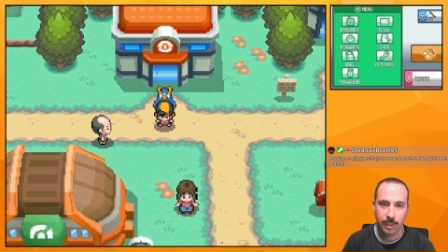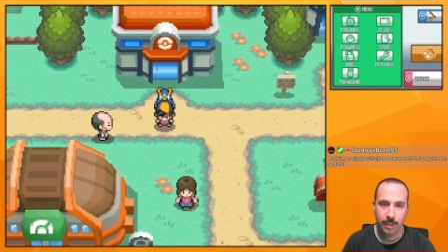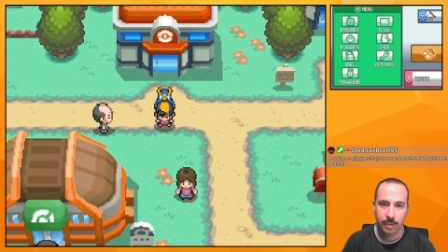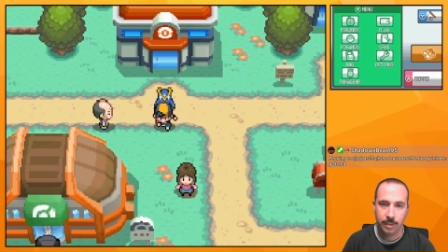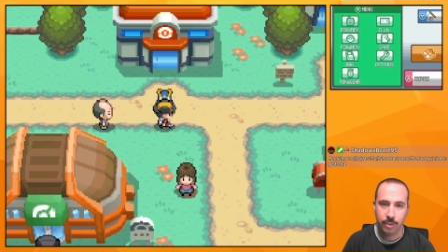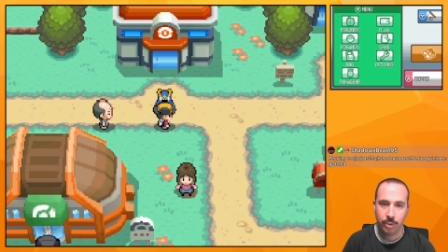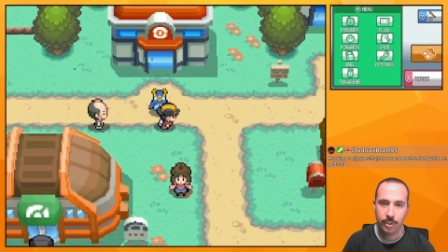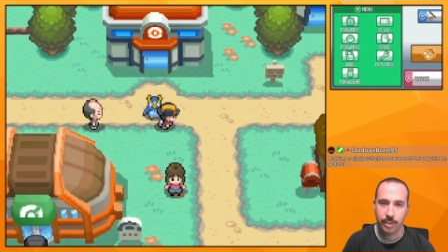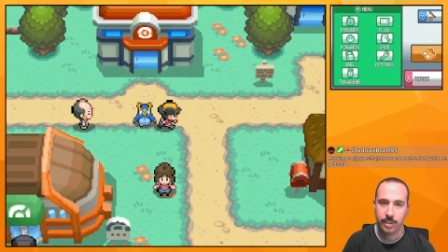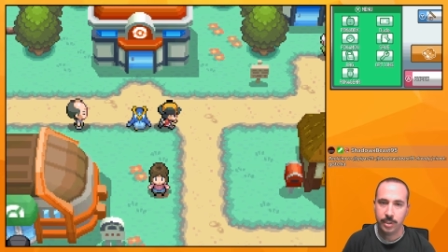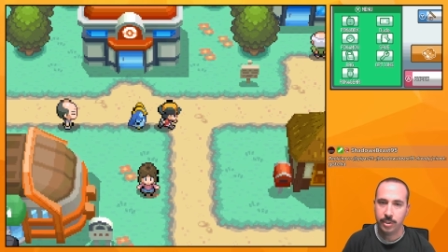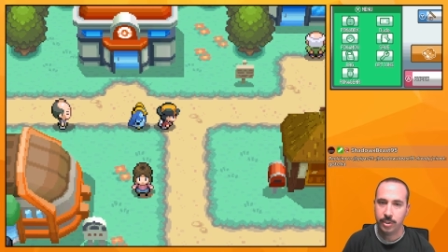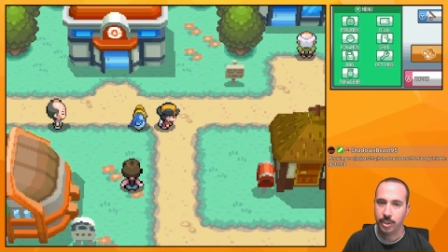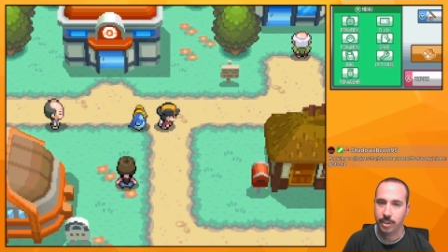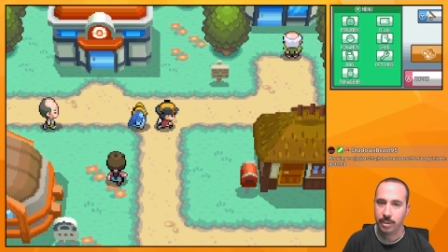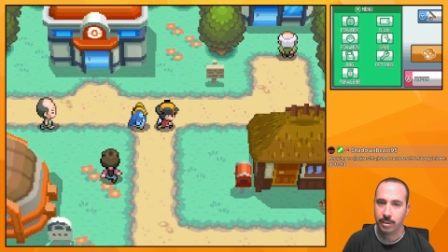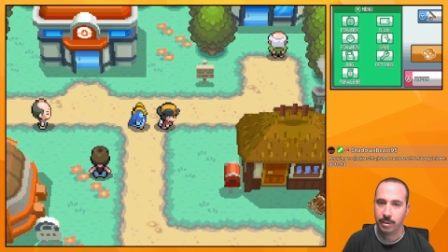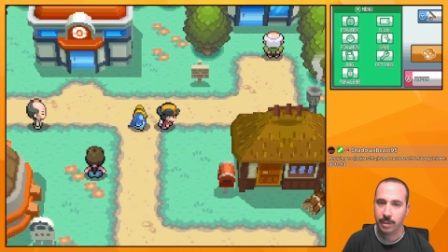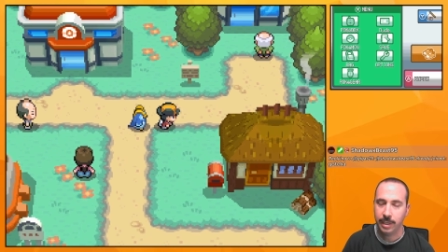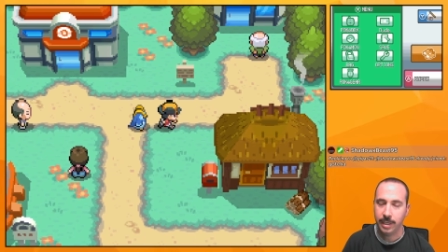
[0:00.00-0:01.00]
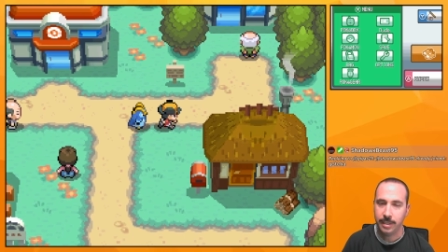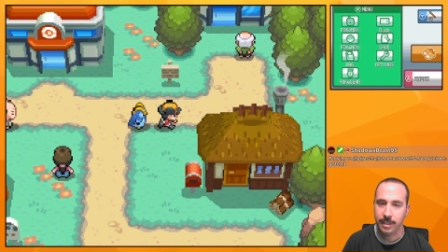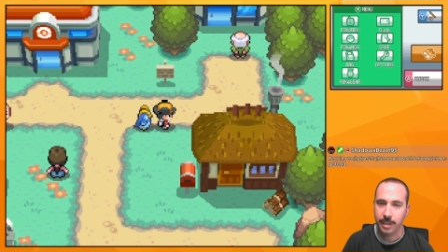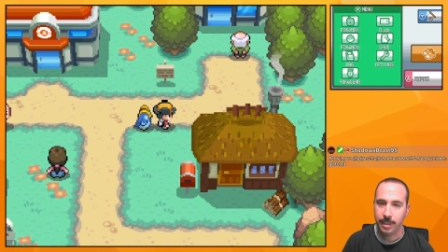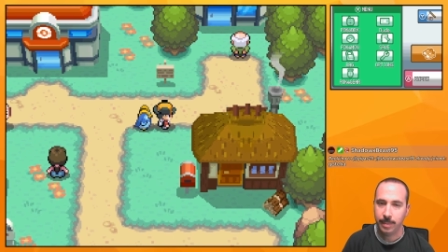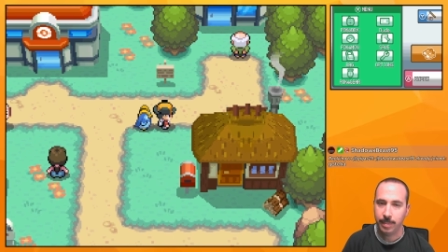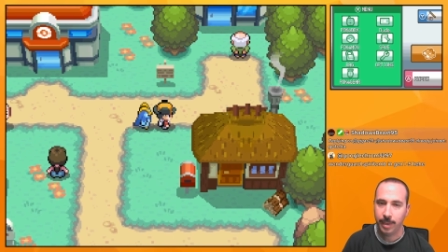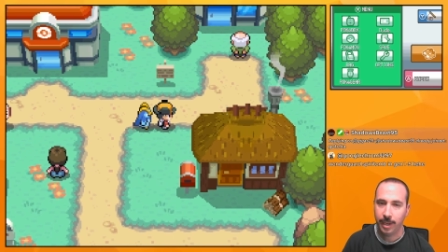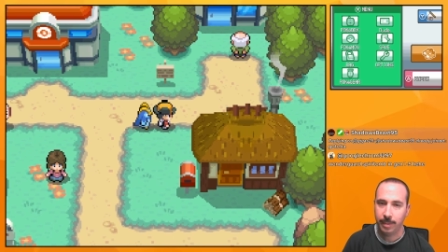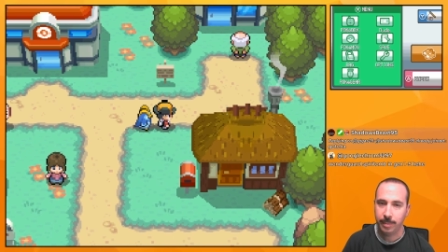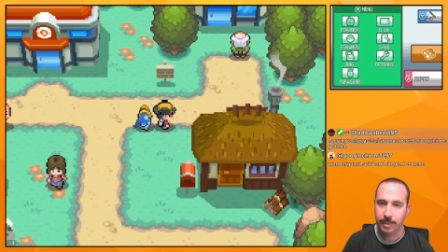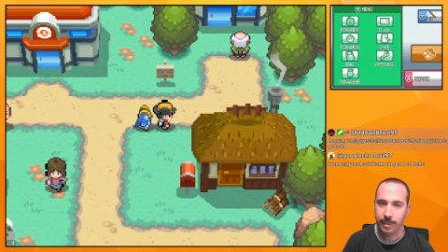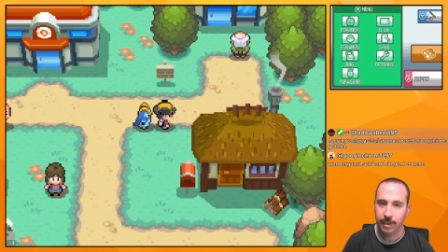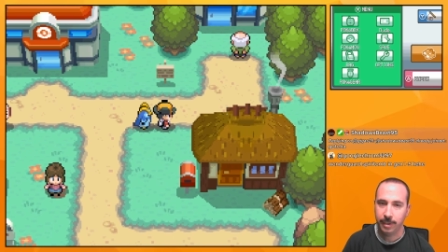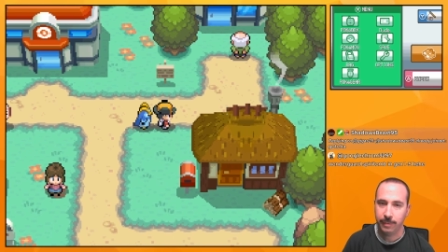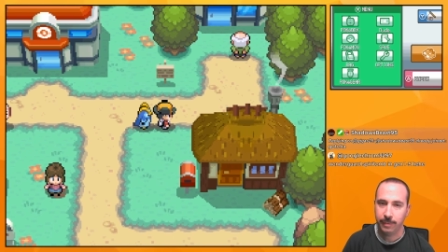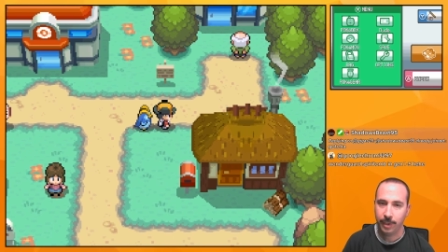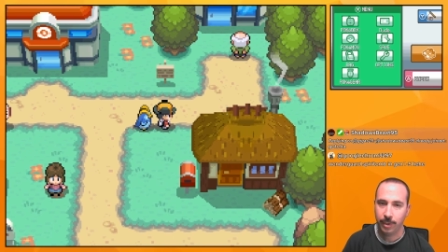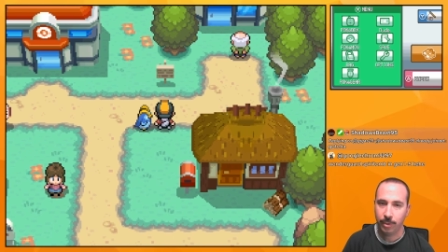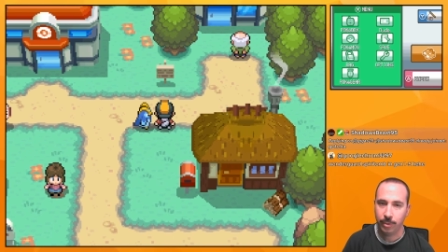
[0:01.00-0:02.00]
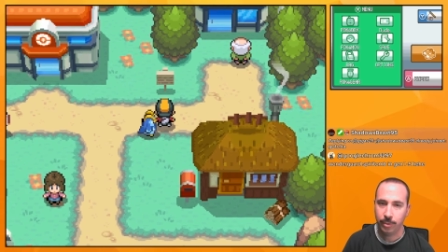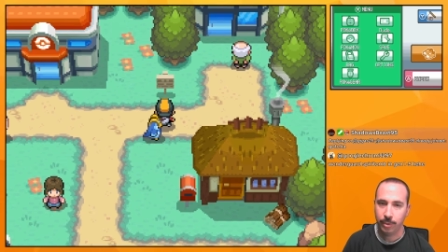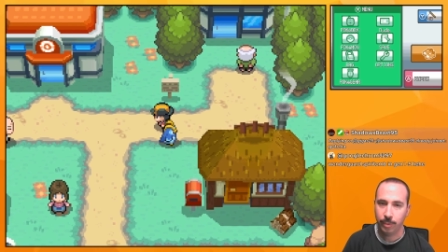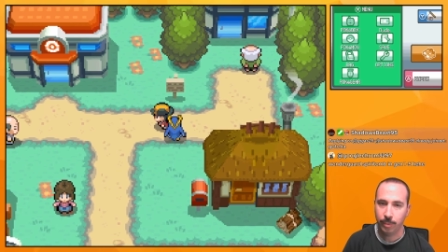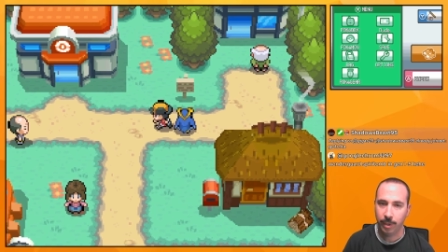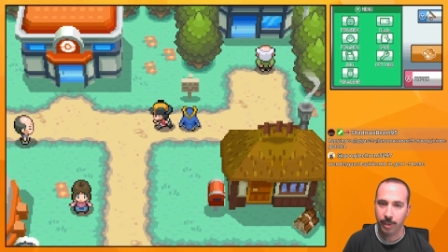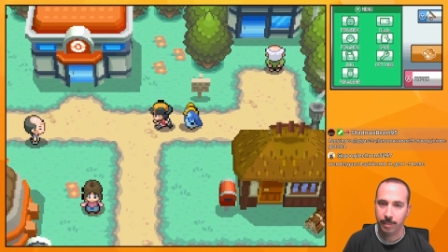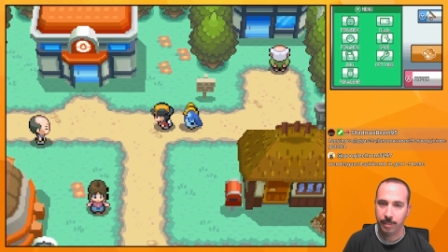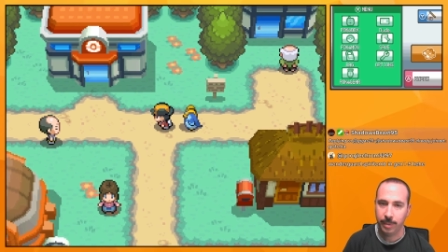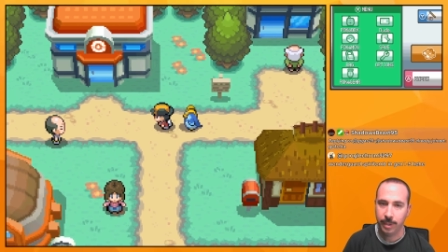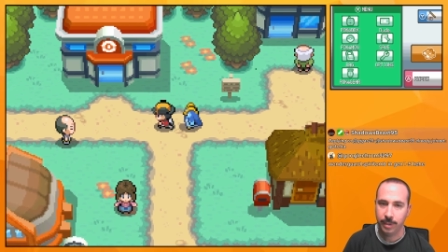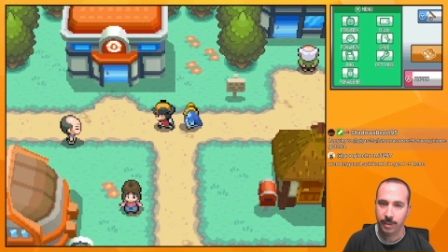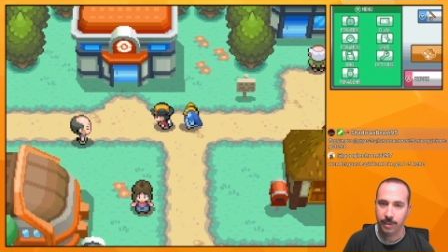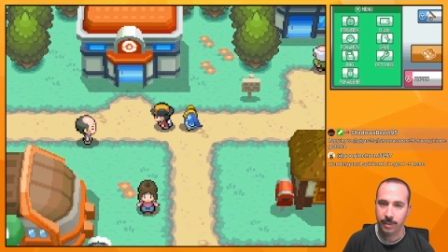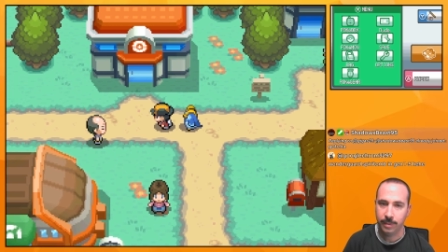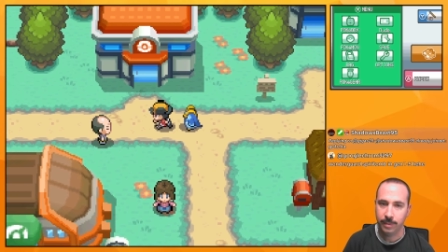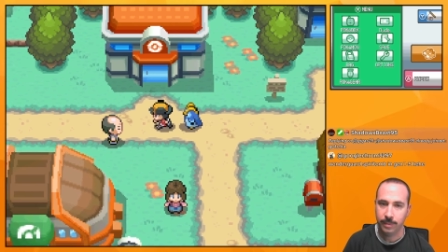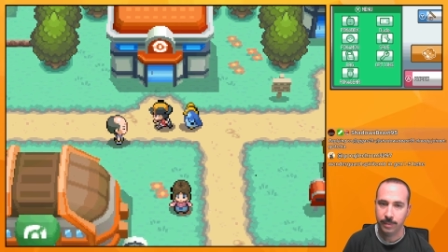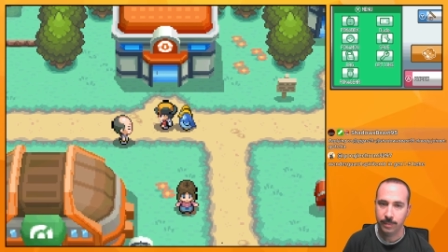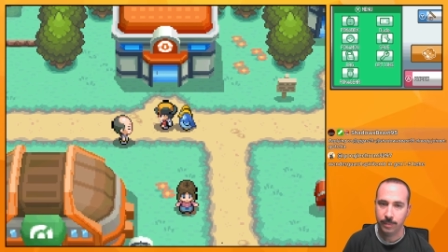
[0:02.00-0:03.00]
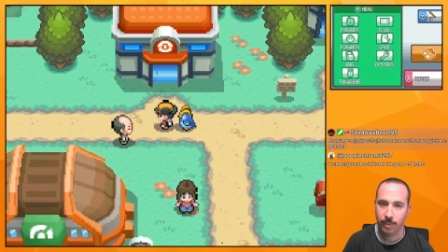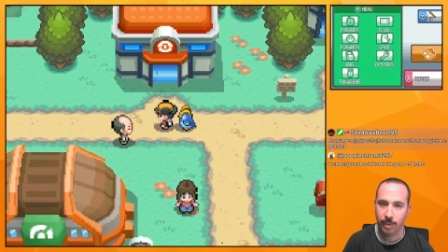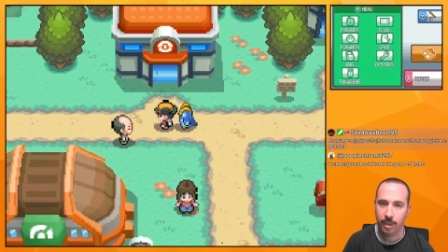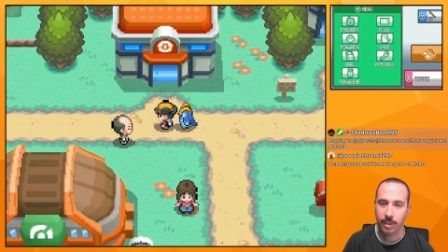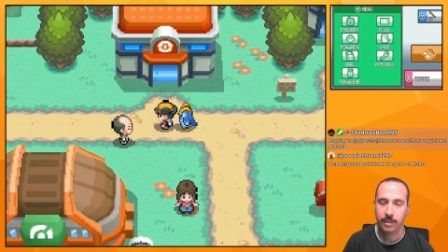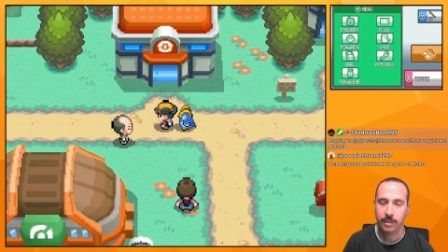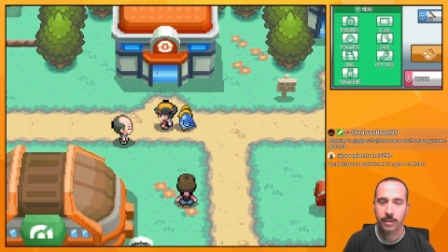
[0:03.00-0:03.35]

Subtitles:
So this is just clicking D-pad, but then if I hold the run button and walk,